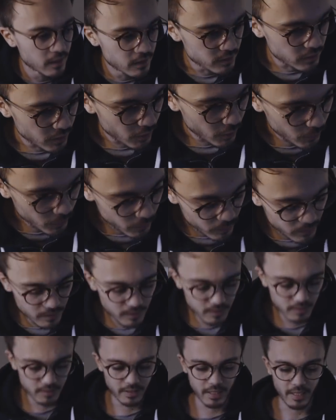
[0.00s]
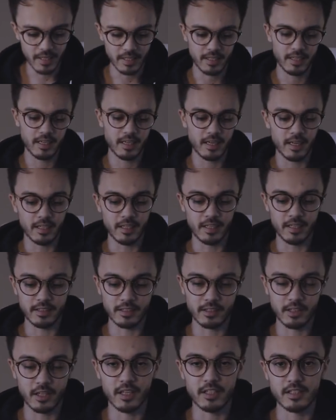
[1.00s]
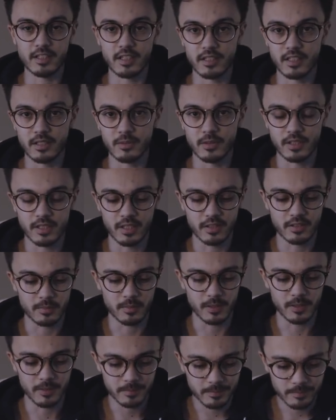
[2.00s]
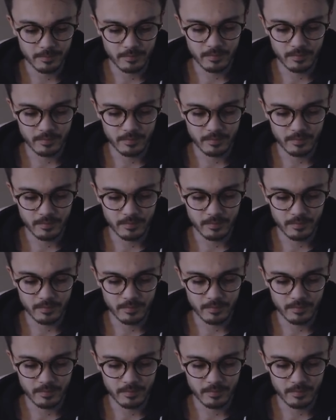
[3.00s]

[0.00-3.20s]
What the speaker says: So yeah, and then the guys actually reached out to me